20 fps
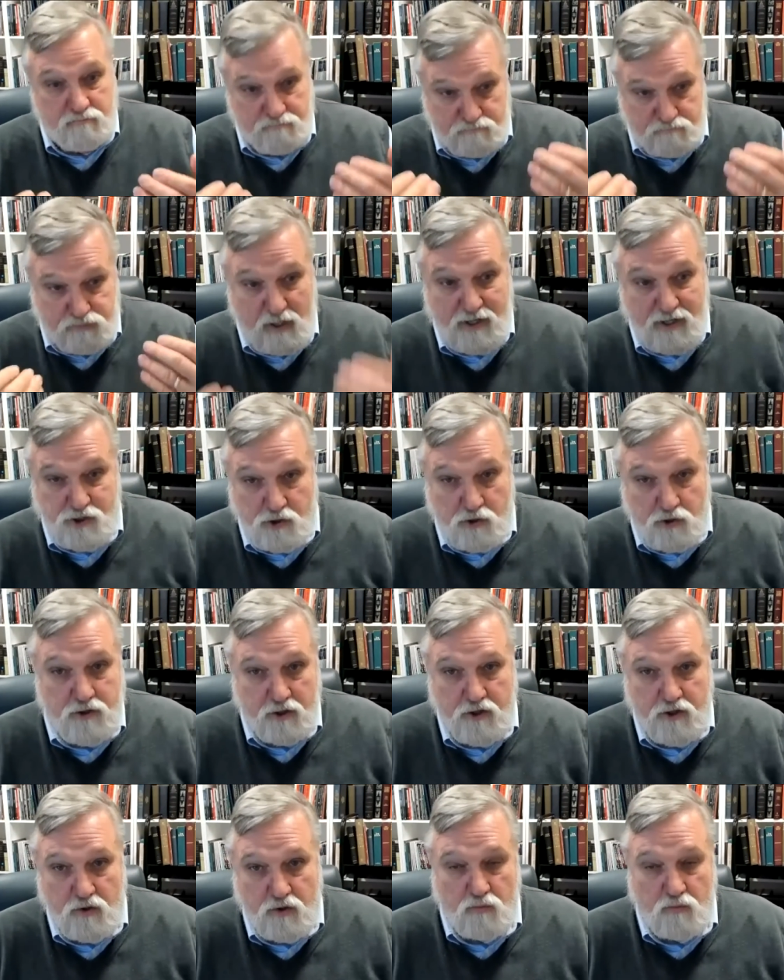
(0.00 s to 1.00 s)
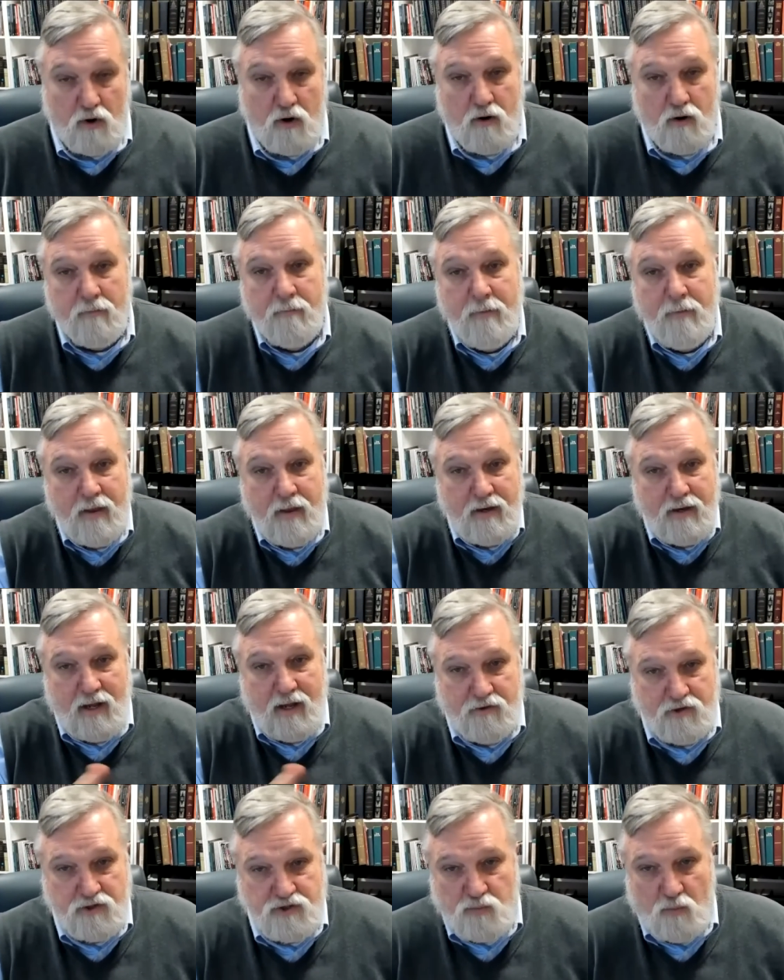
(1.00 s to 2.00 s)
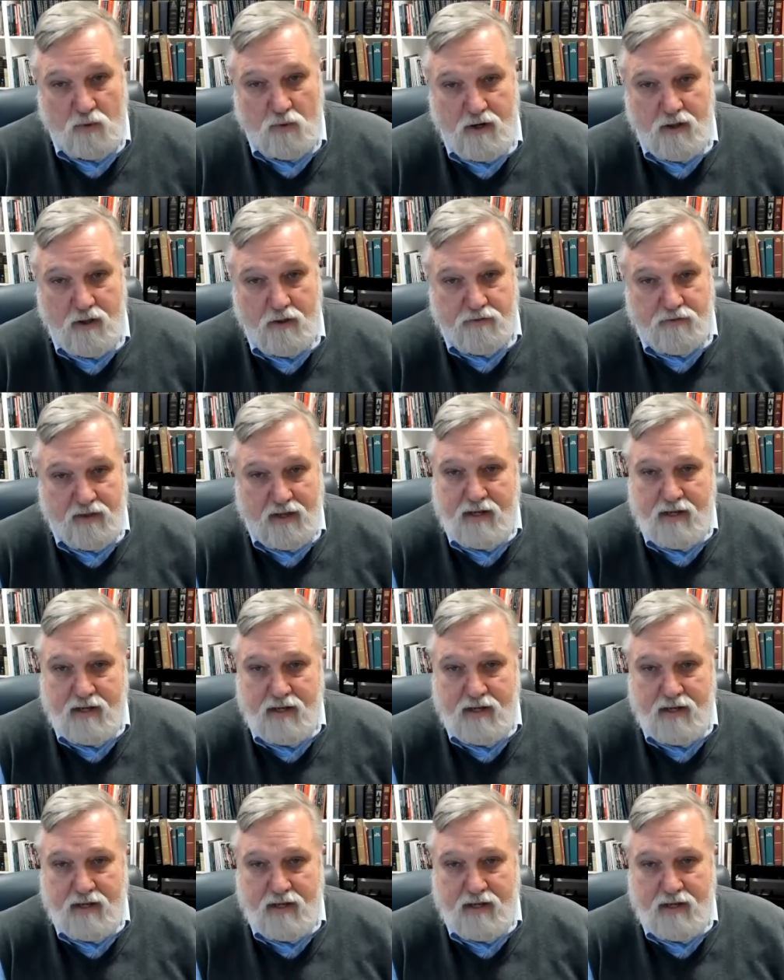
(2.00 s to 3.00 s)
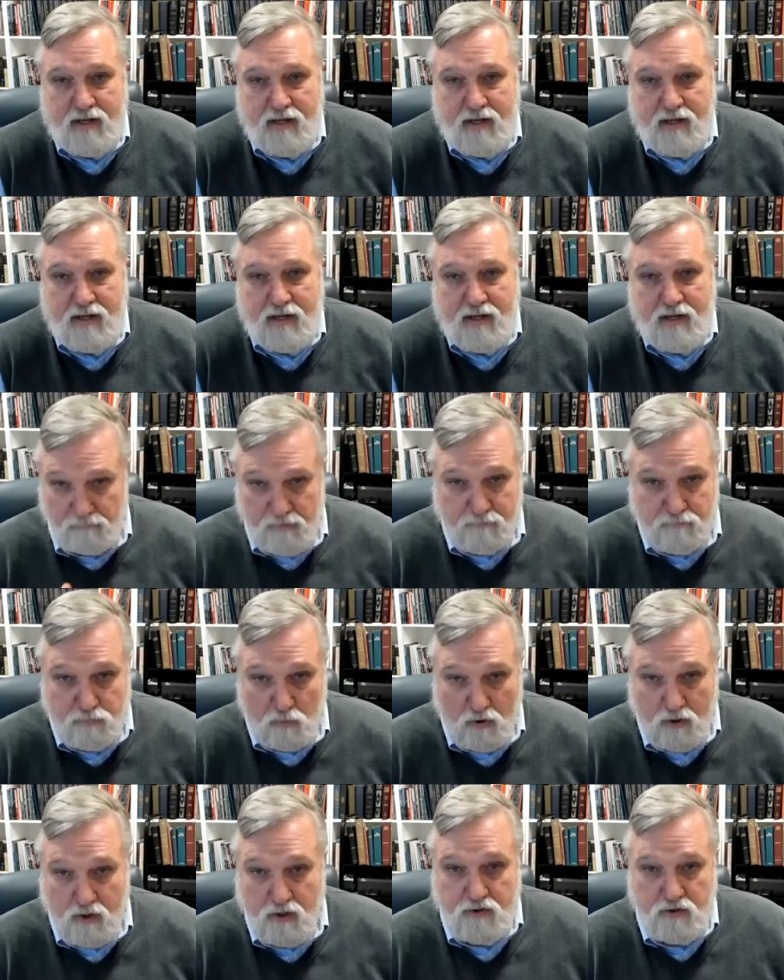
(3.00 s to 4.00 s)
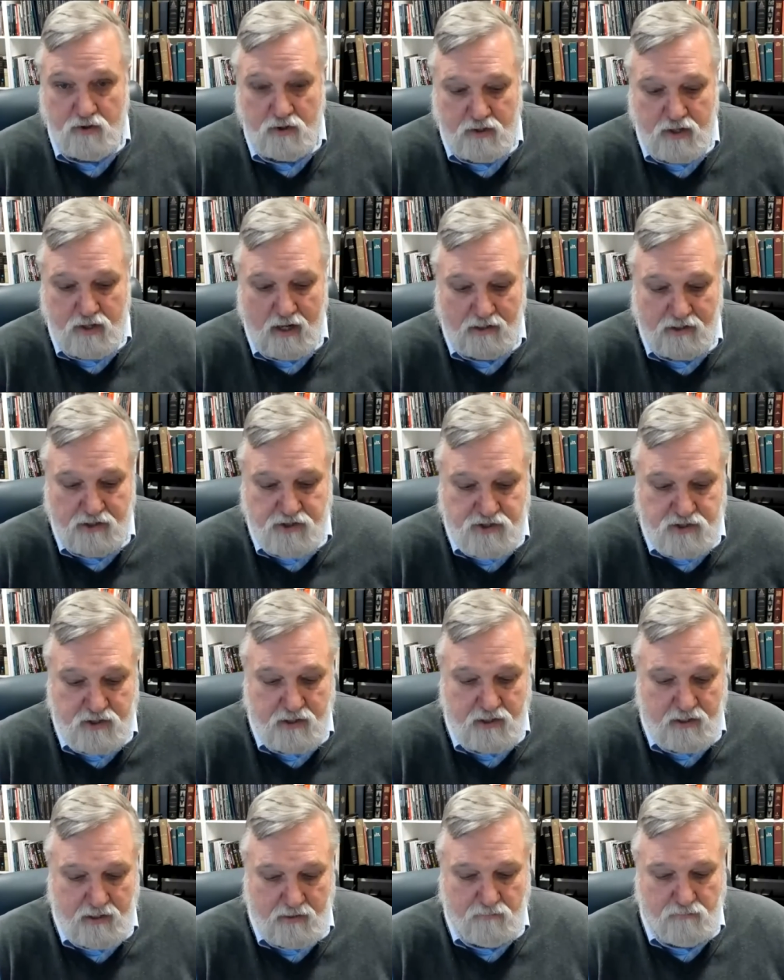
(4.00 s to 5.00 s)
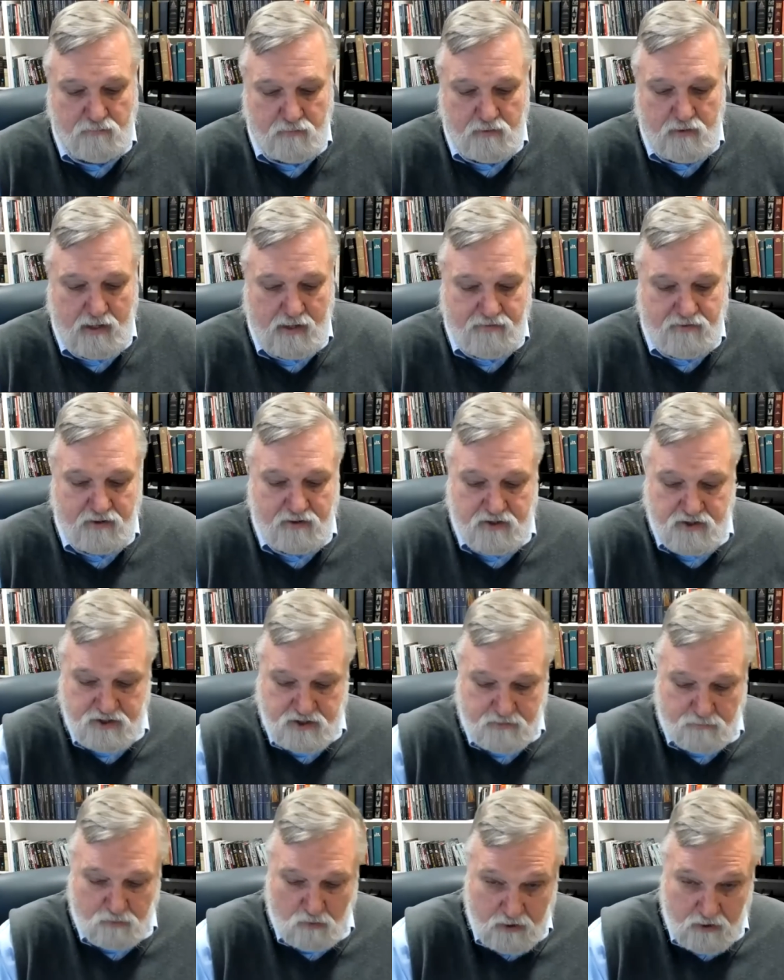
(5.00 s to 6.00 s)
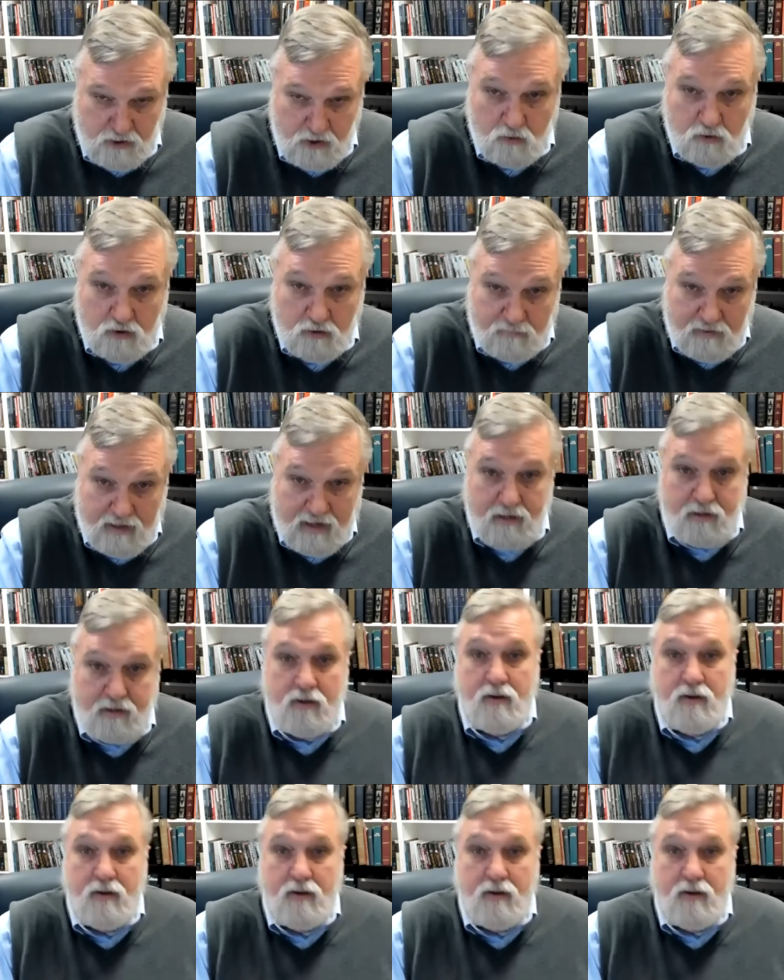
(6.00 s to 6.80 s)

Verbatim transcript: pressure to do wrong. Now, there's one other thing, and this is important to acknowledge. That I, I think this is the point you could make.